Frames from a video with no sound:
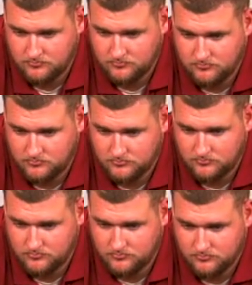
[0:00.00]

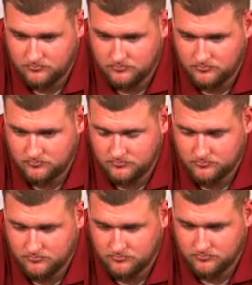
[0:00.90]

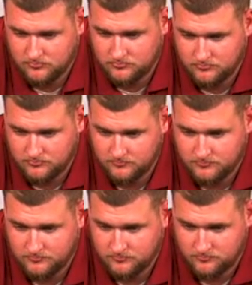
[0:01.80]

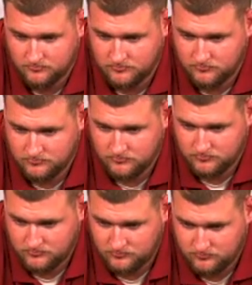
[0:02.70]

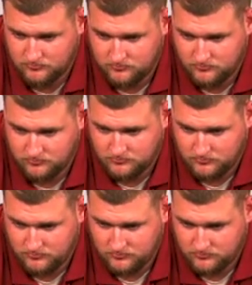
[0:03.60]

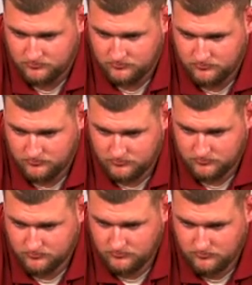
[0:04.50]
No words are spoken by the person on screen.